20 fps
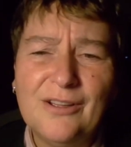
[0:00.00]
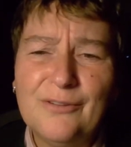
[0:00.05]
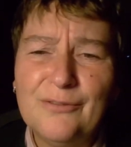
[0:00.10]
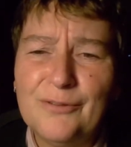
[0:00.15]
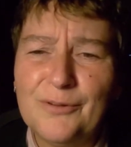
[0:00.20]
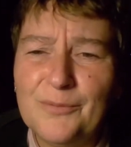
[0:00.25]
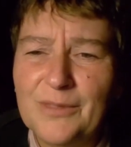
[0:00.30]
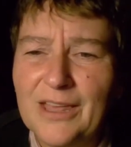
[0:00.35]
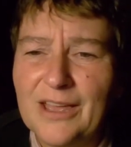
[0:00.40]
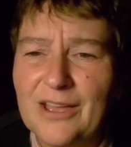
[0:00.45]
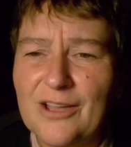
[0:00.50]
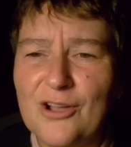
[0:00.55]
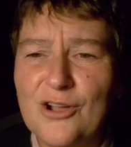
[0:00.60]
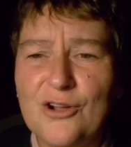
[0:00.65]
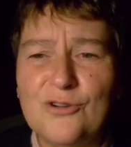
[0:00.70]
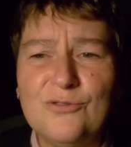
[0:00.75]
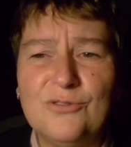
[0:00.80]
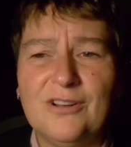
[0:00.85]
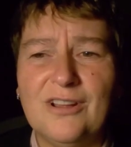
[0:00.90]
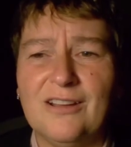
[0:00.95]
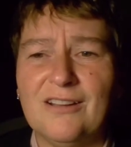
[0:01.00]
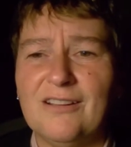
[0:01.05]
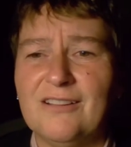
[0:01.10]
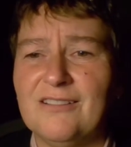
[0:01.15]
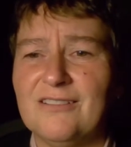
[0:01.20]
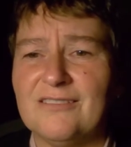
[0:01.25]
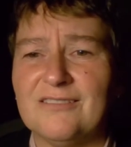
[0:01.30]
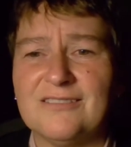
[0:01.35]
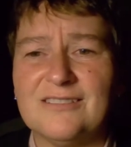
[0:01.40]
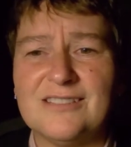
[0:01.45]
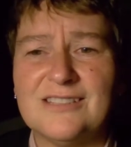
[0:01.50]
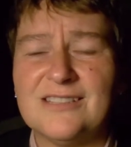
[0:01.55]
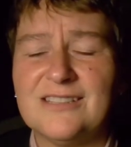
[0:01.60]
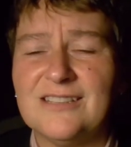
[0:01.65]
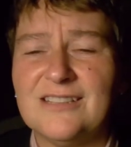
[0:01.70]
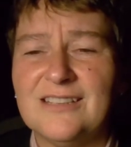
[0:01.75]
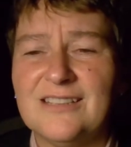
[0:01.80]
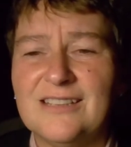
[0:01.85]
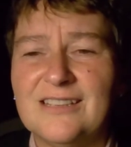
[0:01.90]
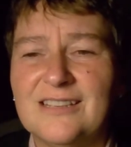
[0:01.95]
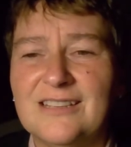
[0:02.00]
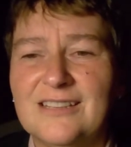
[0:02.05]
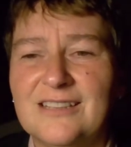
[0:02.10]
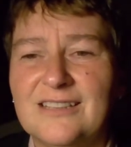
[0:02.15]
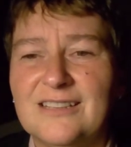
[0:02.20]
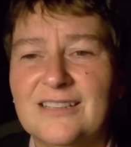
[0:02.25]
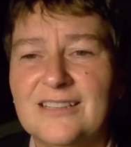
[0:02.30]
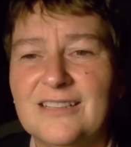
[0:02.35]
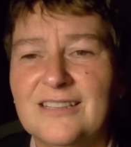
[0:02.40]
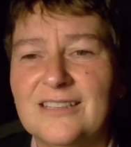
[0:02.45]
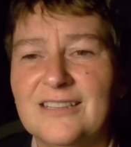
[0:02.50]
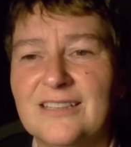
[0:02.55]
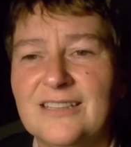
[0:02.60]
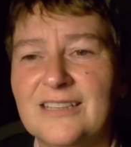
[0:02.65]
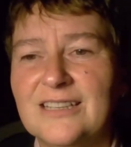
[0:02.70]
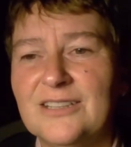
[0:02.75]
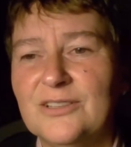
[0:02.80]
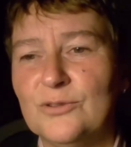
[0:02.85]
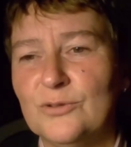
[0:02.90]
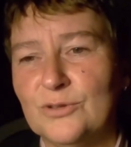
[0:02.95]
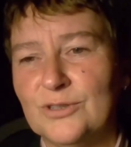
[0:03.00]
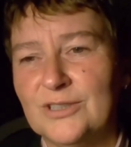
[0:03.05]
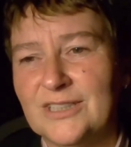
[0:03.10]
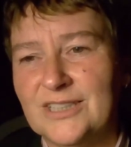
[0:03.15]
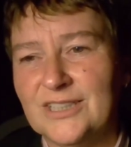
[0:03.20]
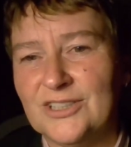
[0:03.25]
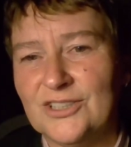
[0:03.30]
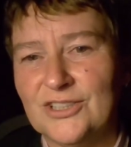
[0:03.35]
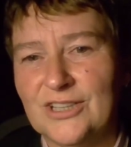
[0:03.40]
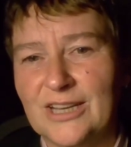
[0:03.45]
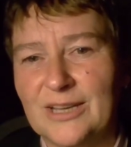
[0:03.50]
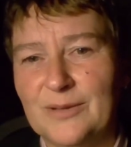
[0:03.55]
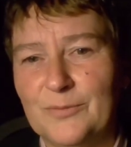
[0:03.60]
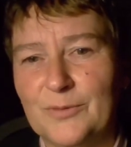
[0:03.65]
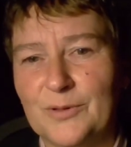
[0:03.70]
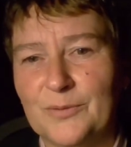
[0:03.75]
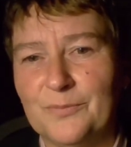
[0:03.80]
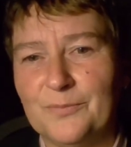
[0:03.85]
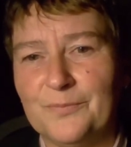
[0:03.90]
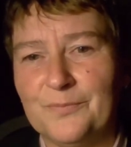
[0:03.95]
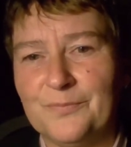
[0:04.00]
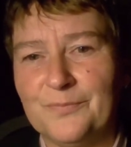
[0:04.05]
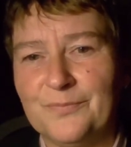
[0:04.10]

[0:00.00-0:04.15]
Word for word: from their own hearts in order to shame them.